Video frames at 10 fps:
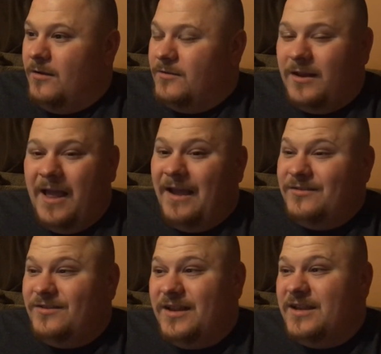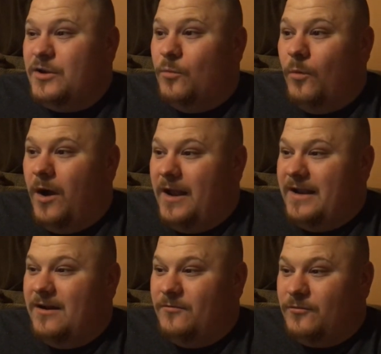The last thing you want
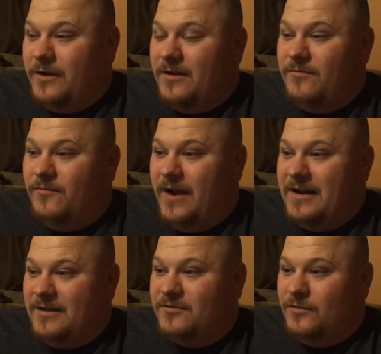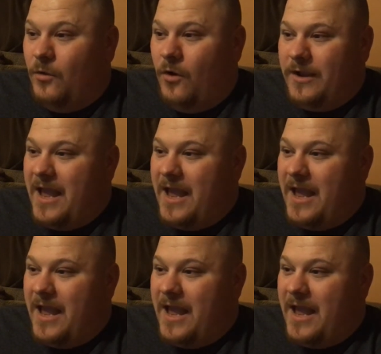in a freaking fight is long